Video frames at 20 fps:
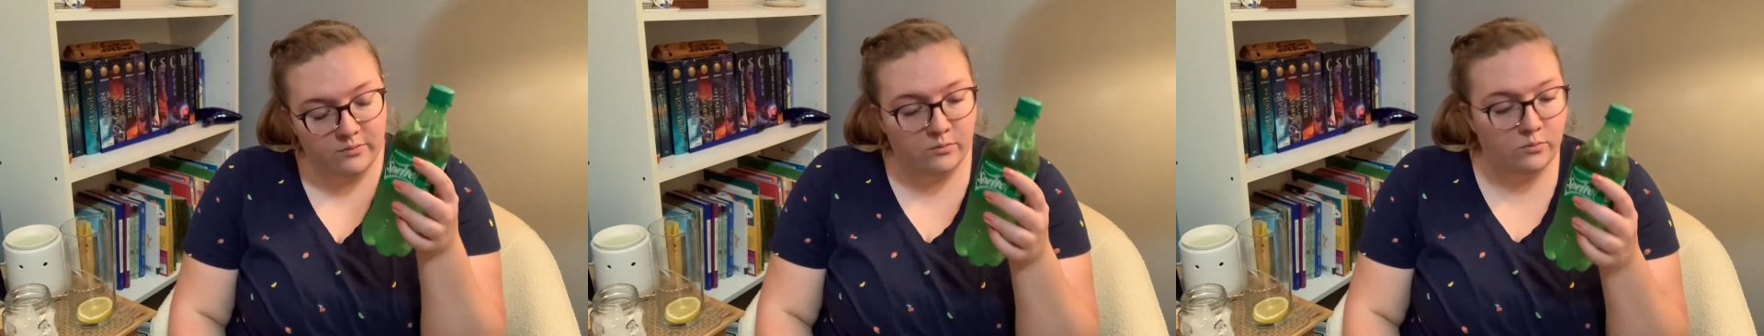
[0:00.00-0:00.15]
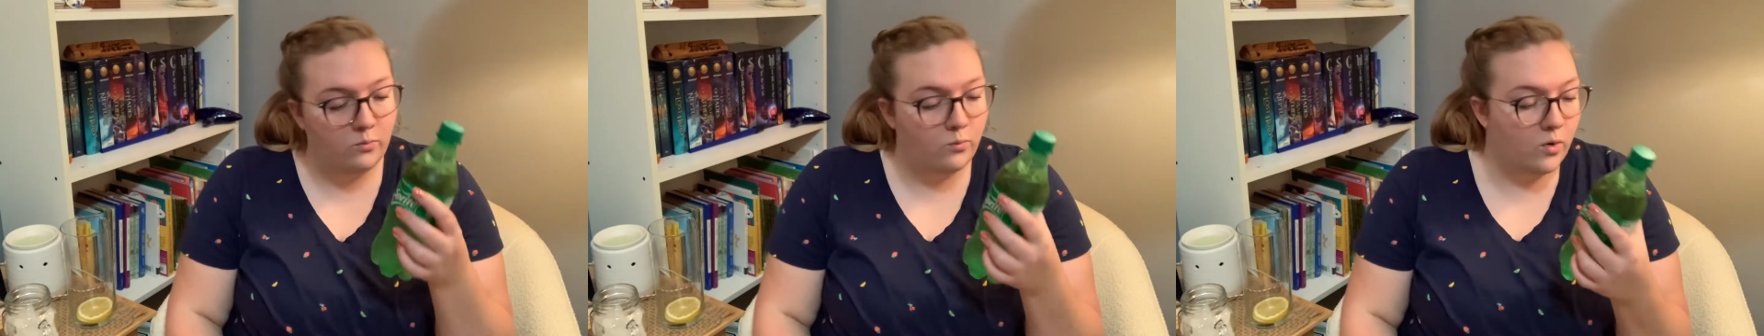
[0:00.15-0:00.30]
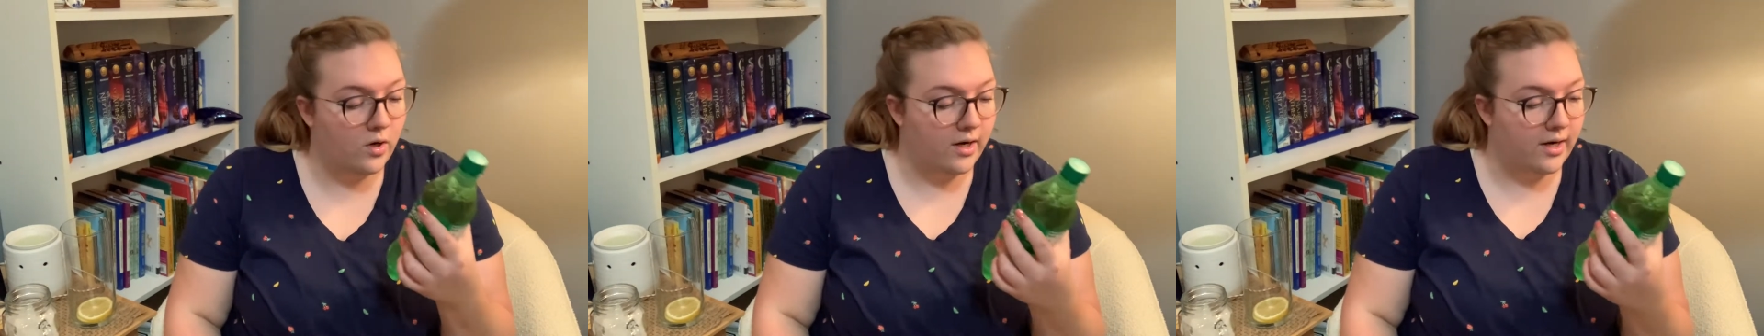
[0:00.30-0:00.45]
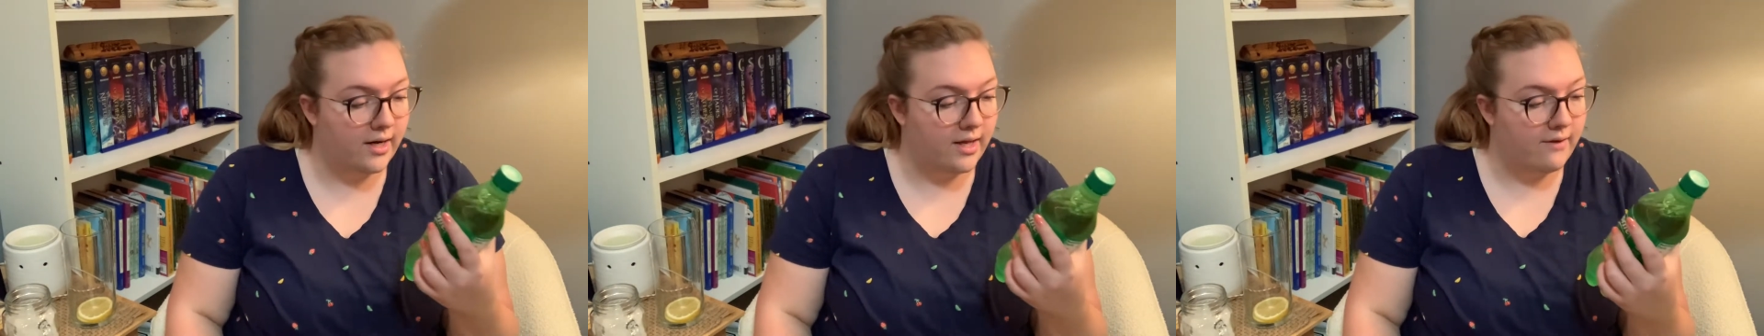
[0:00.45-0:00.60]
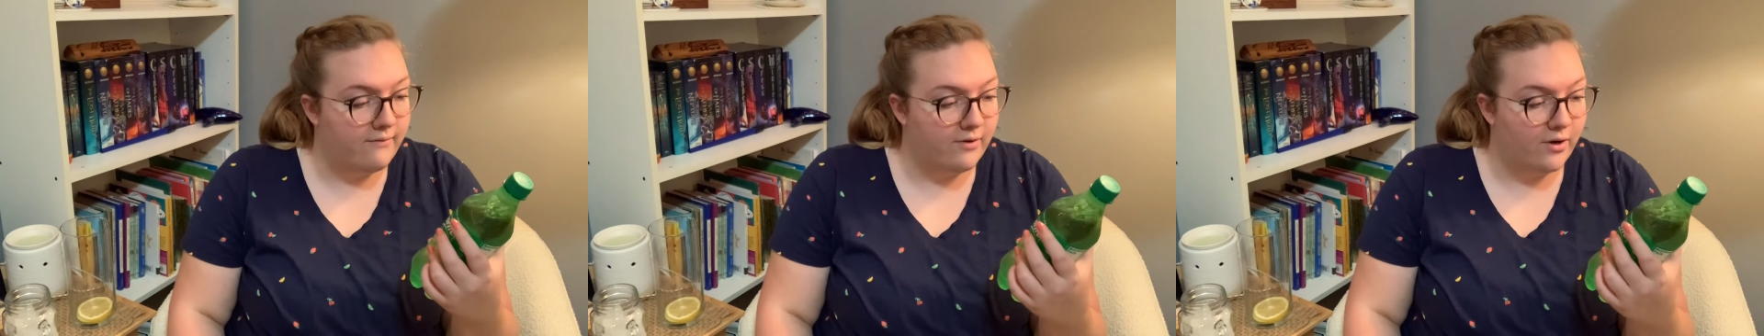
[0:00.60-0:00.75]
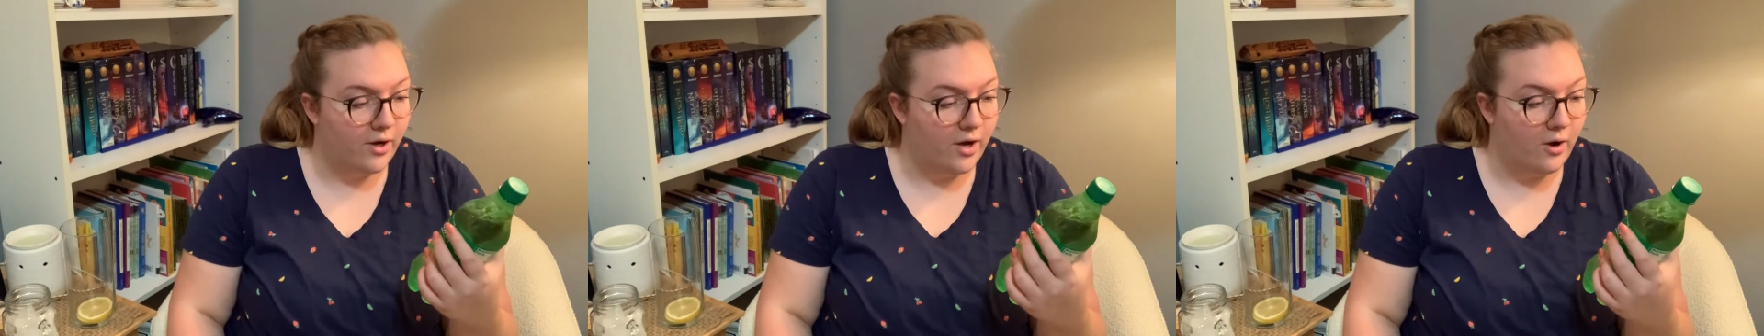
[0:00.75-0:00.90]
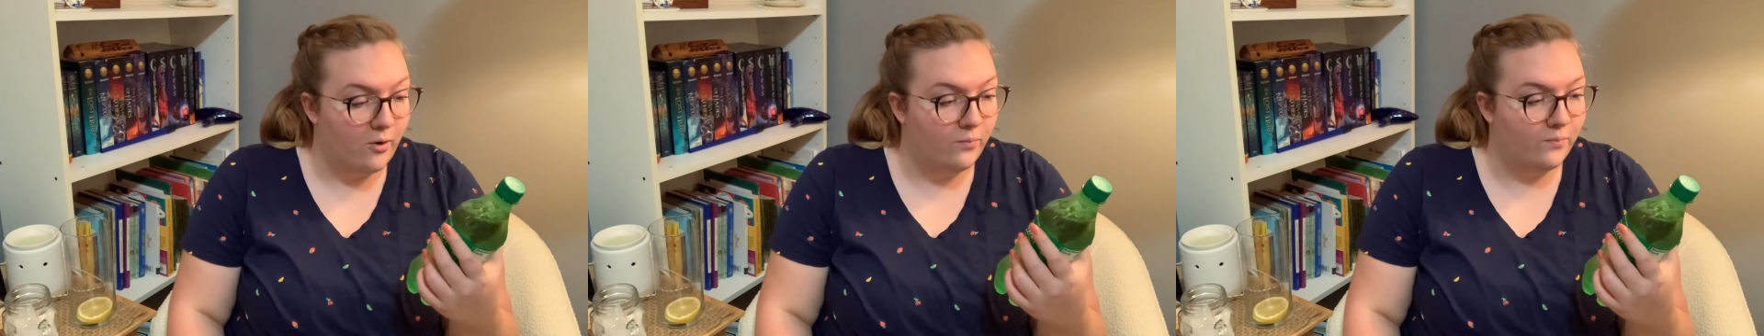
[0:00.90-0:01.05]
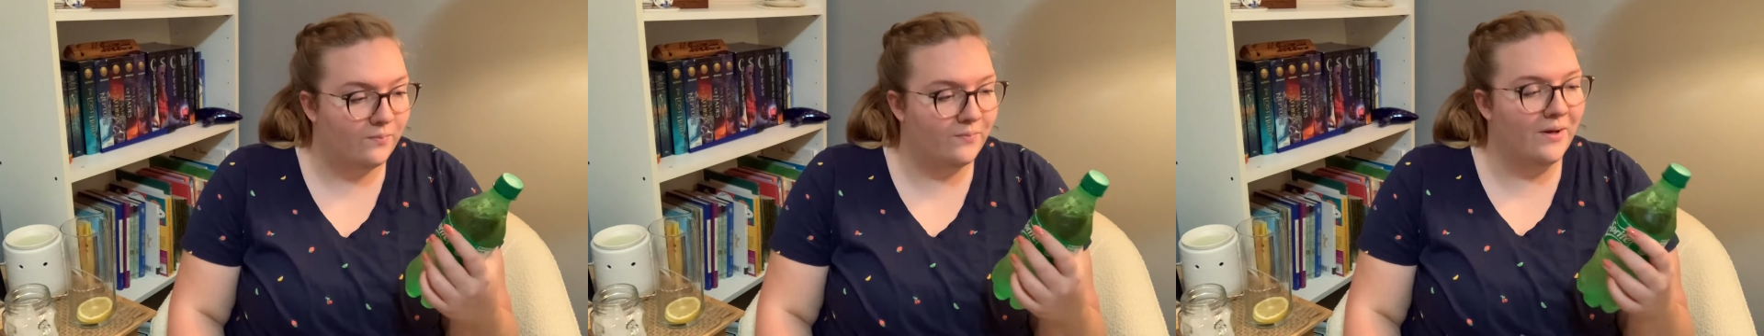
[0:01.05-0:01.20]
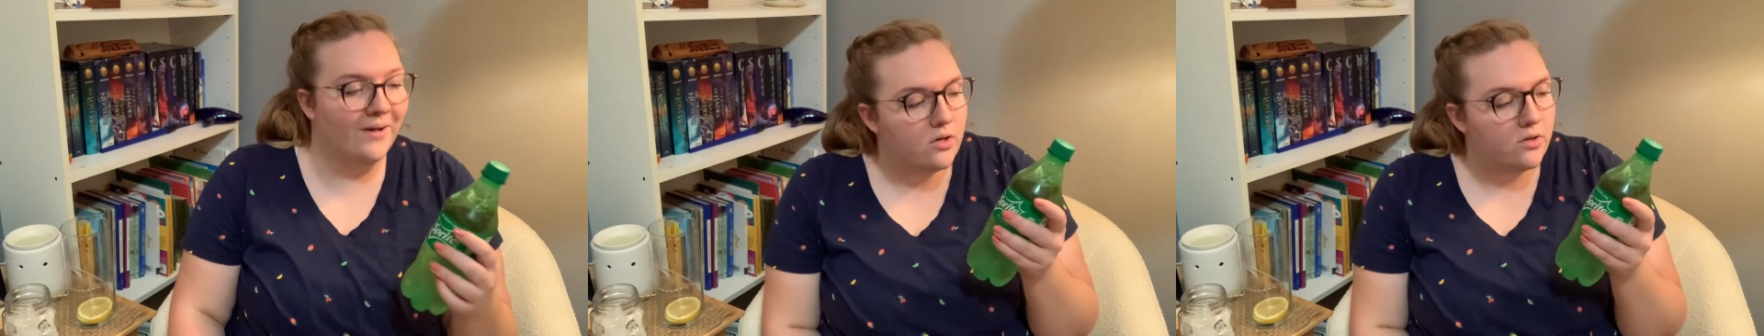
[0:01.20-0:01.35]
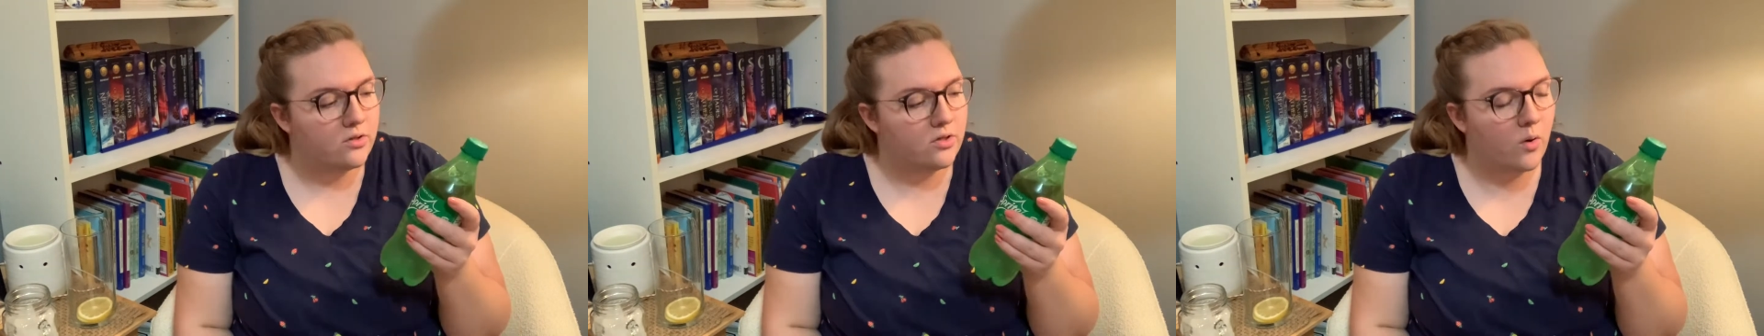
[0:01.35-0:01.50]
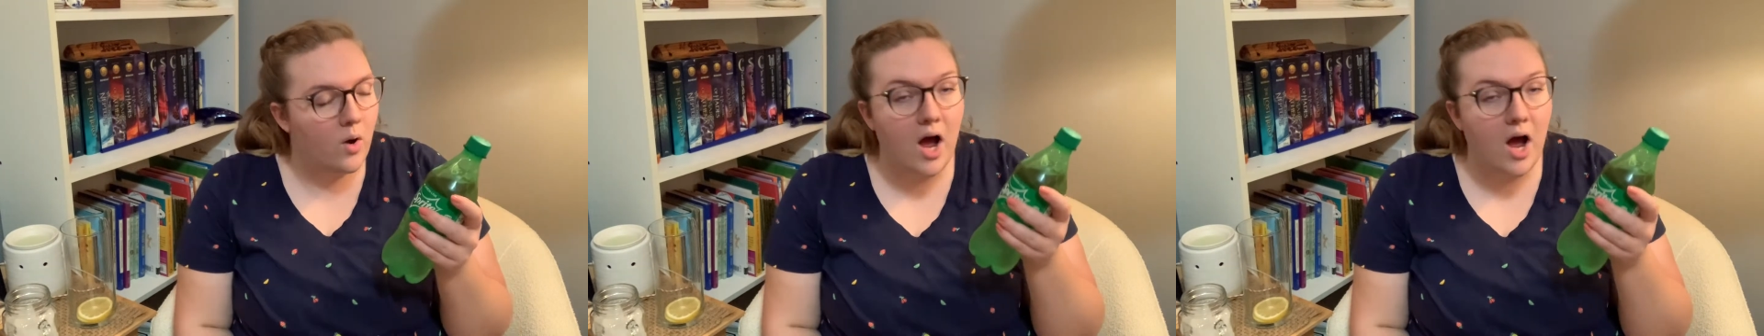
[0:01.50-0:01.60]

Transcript: we're gonna give it a go. So